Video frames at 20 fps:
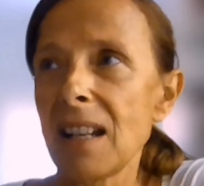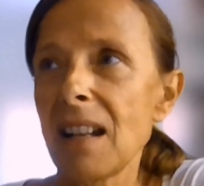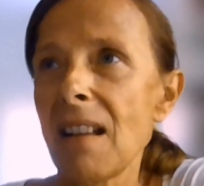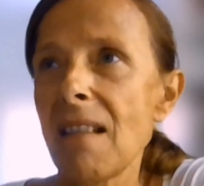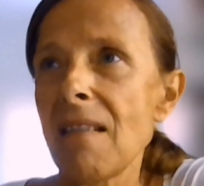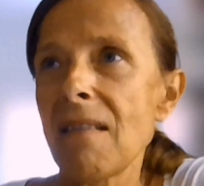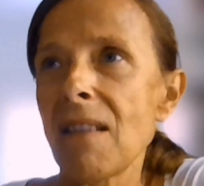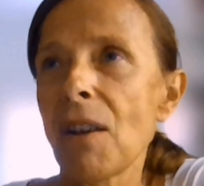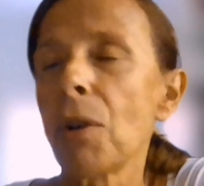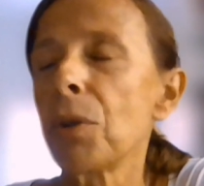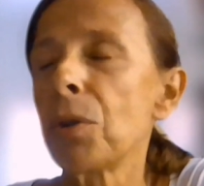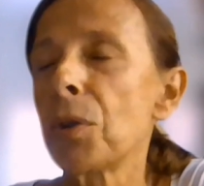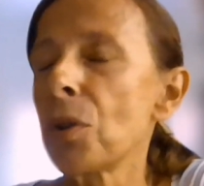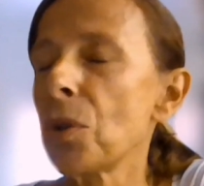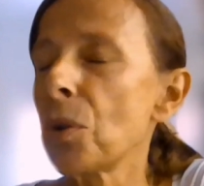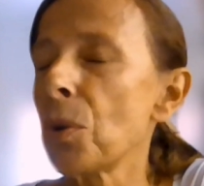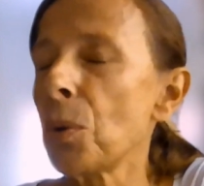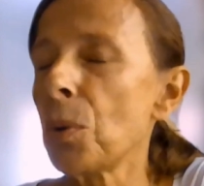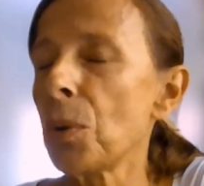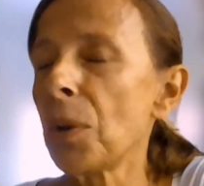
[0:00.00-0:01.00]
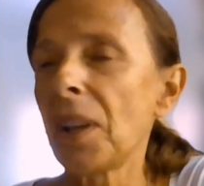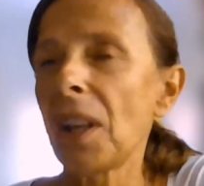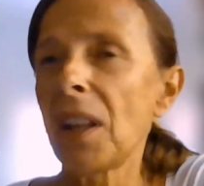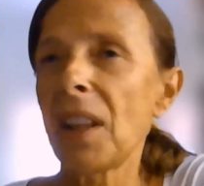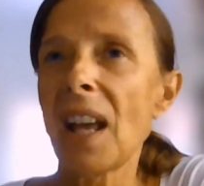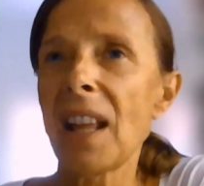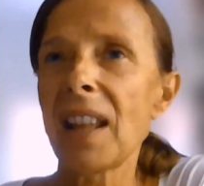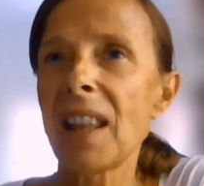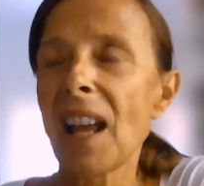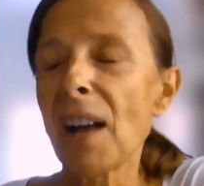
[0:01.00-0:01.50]
they go to school and
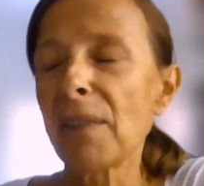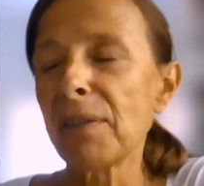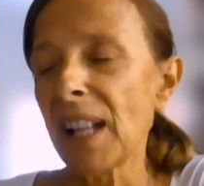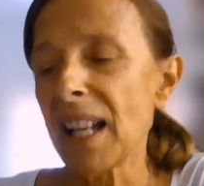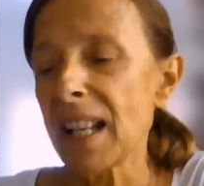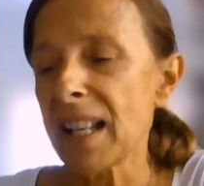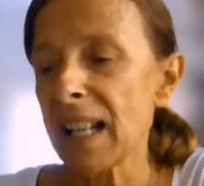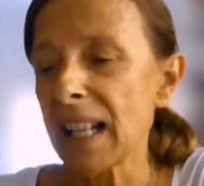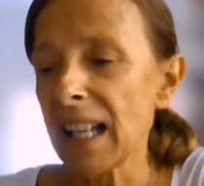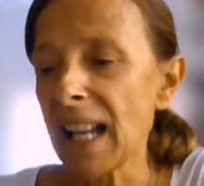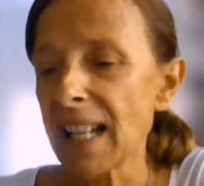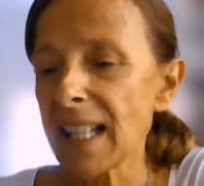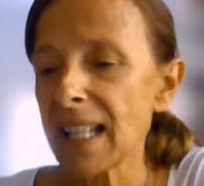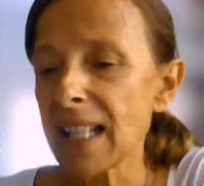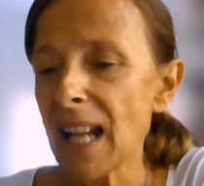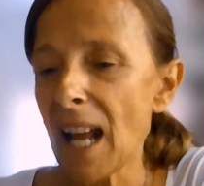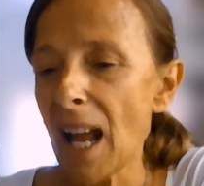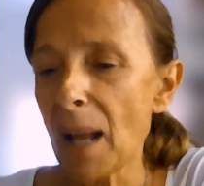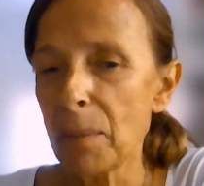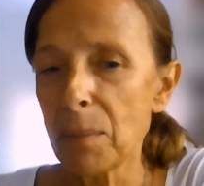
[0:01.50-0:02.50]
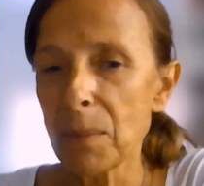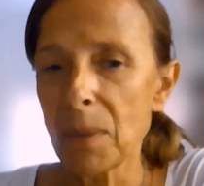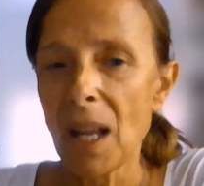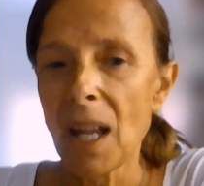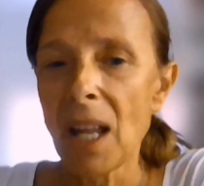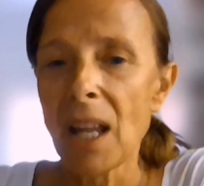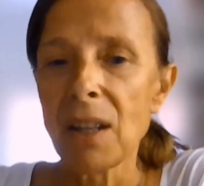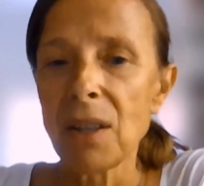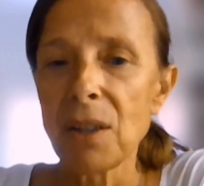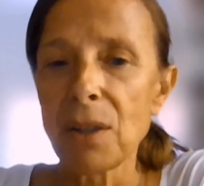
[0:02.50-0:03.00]
they have less time
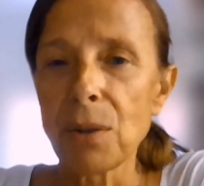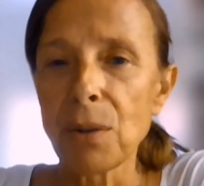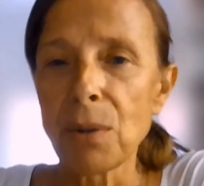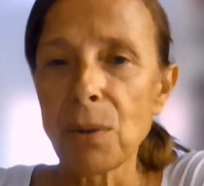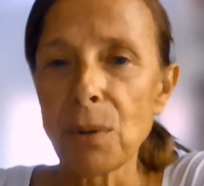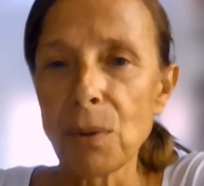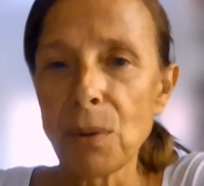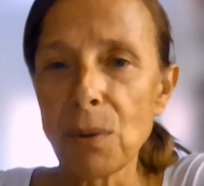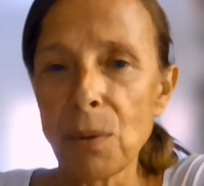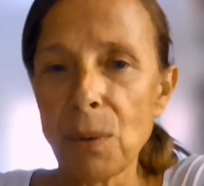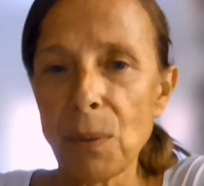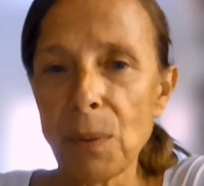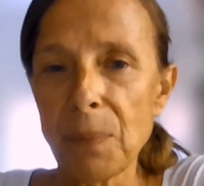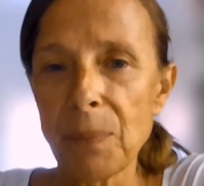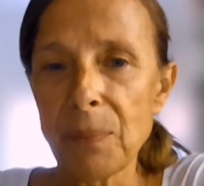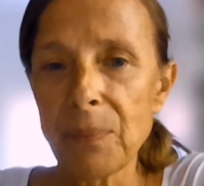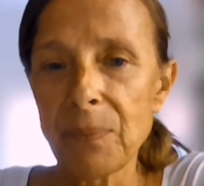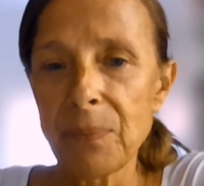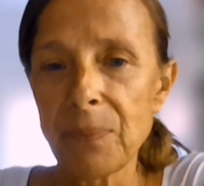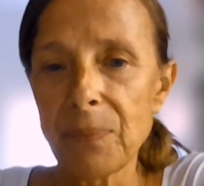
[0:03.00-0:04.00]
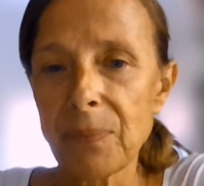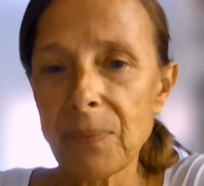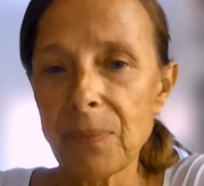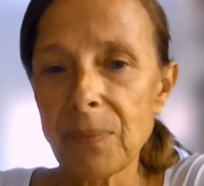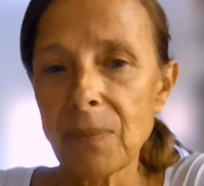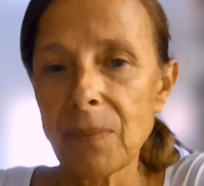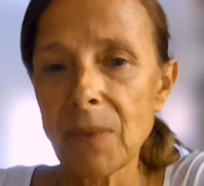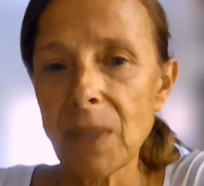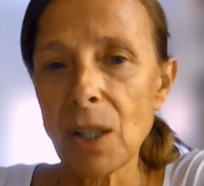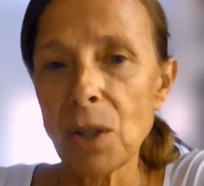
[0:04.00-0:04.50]
to
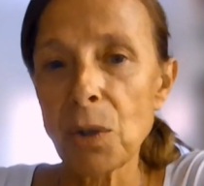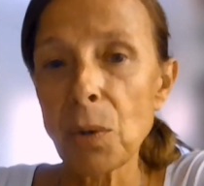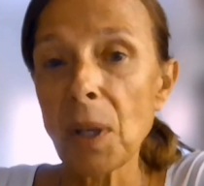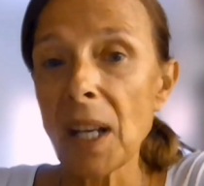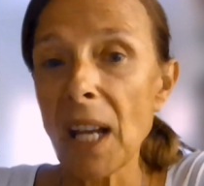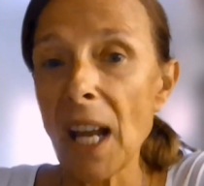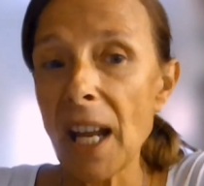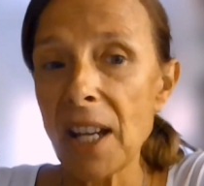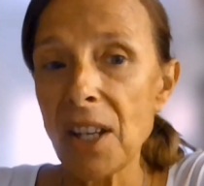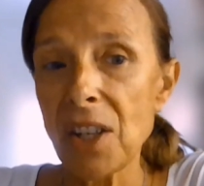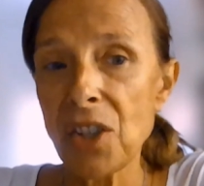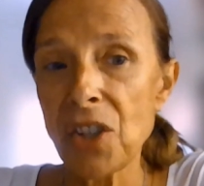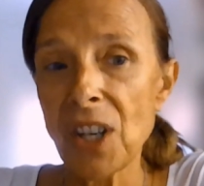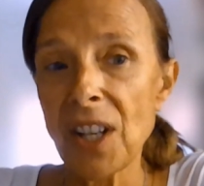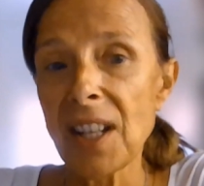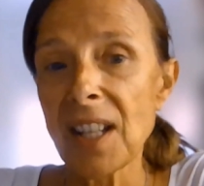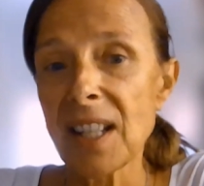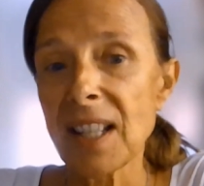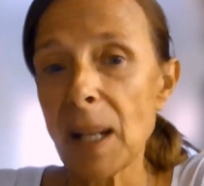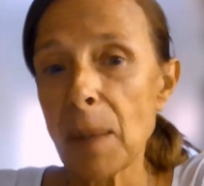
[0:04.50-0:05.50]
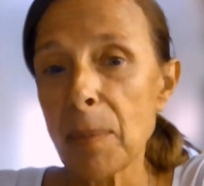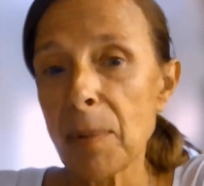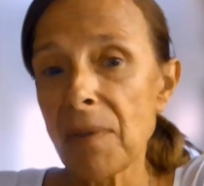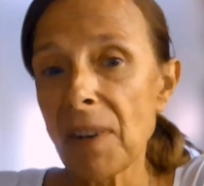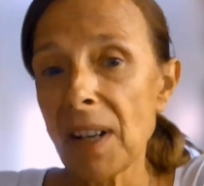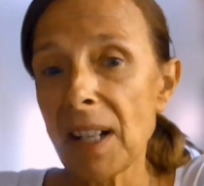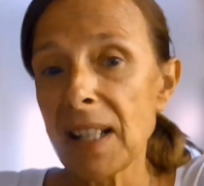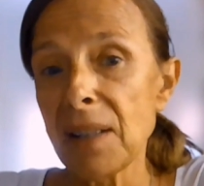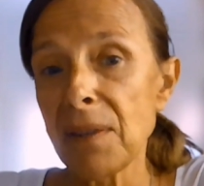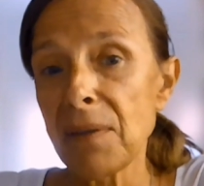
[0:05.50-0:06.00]
engage in this type of
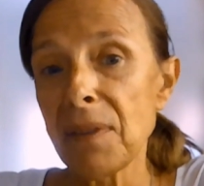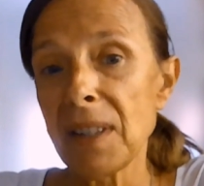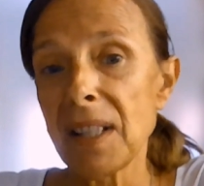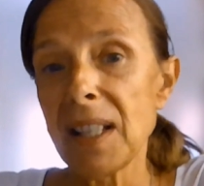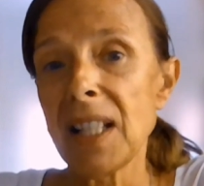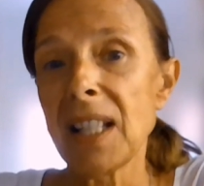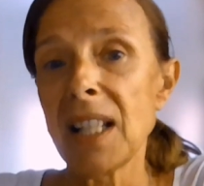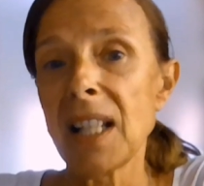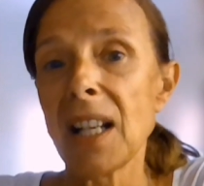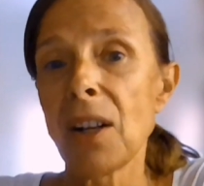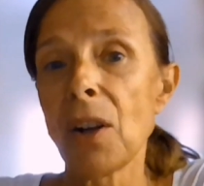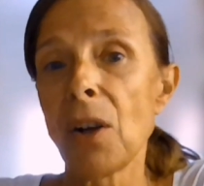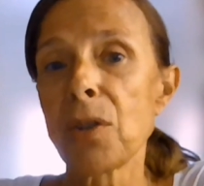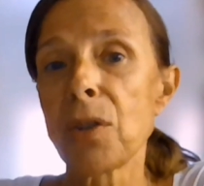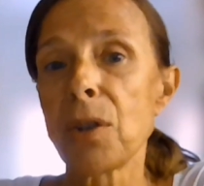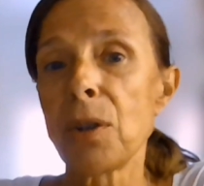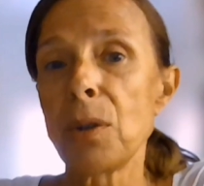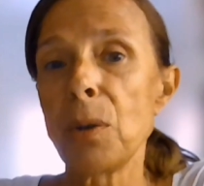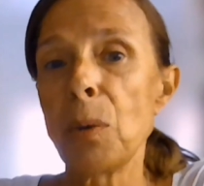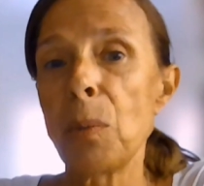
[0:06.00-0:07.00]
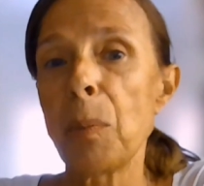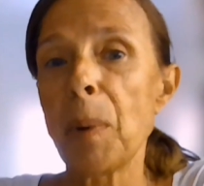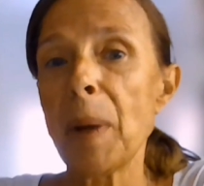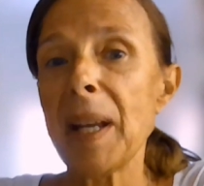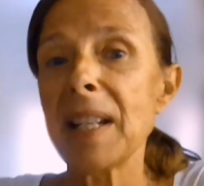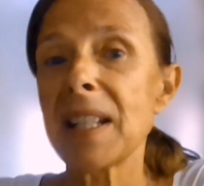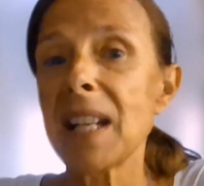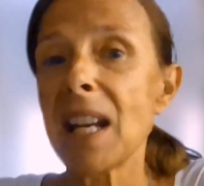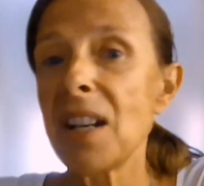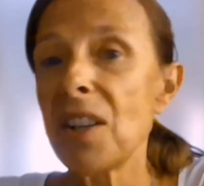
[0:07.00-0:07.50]
activity and also to pay
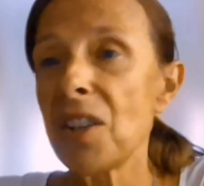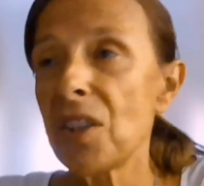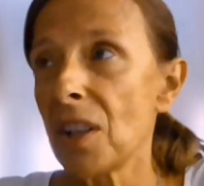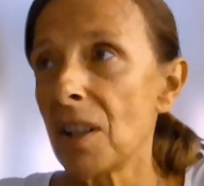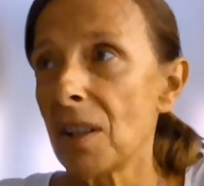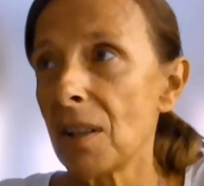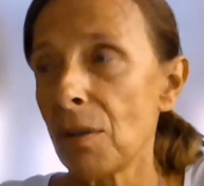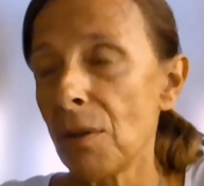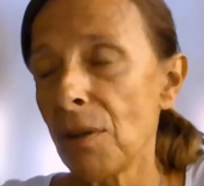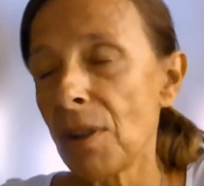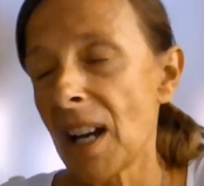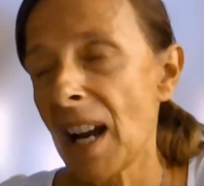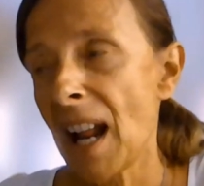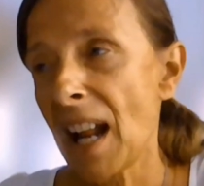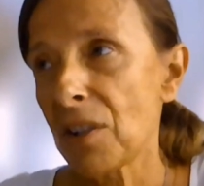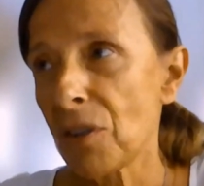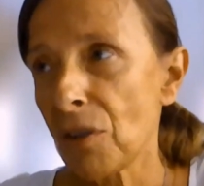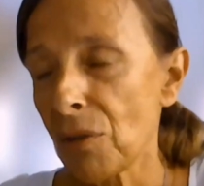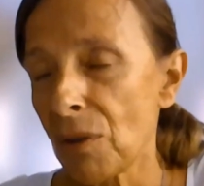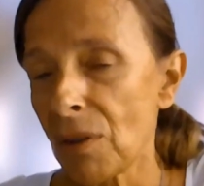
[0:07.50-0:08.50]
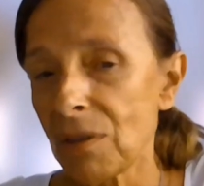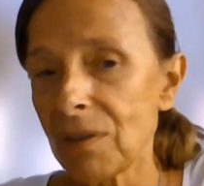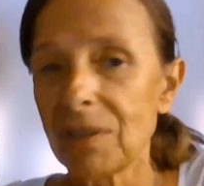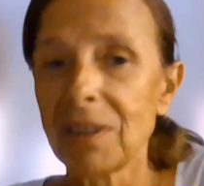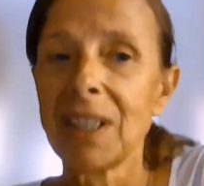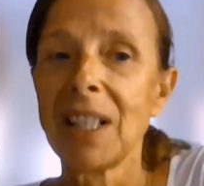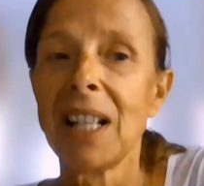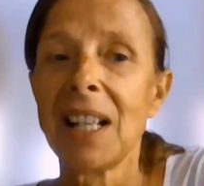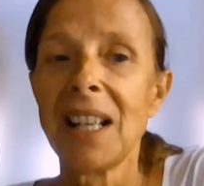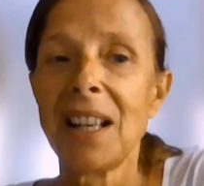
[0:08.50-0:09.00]
attention to the
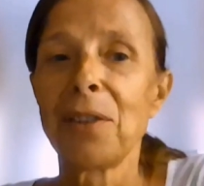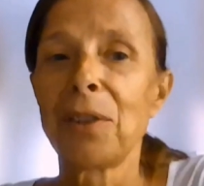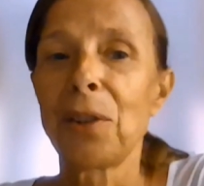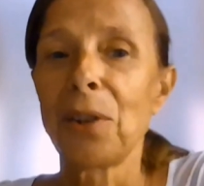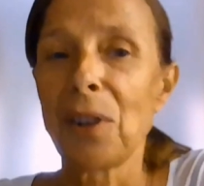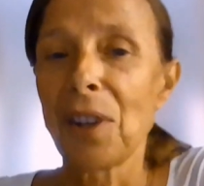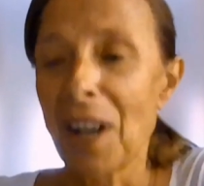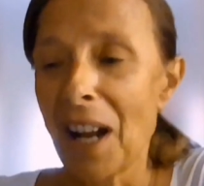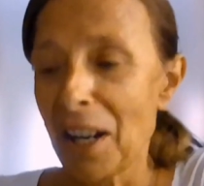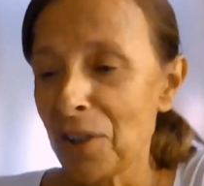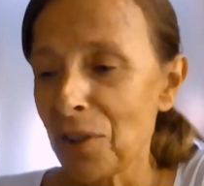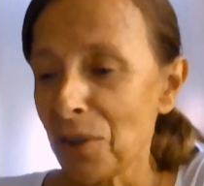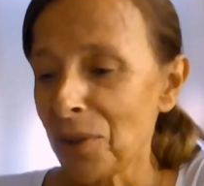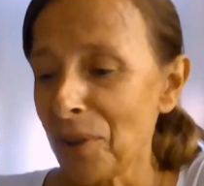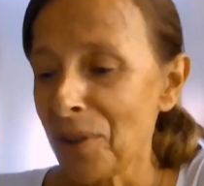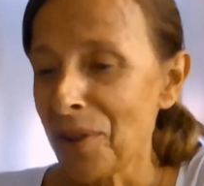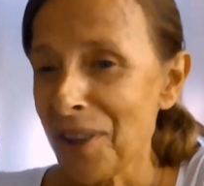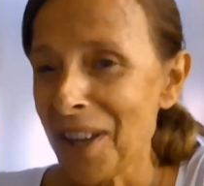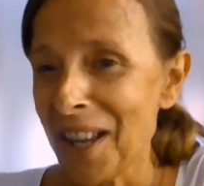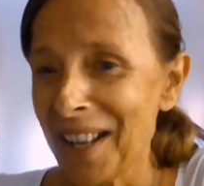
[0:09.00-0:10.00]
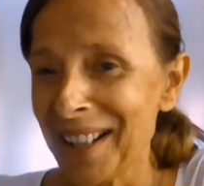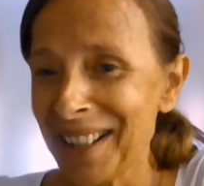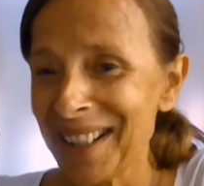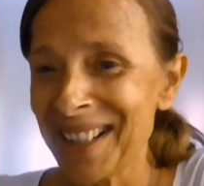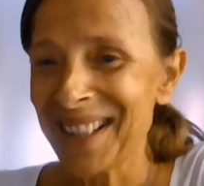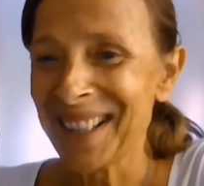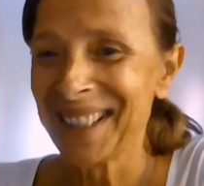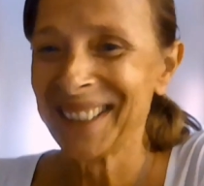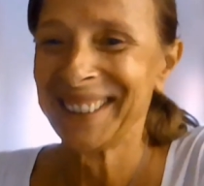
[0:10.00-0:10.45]
natural things.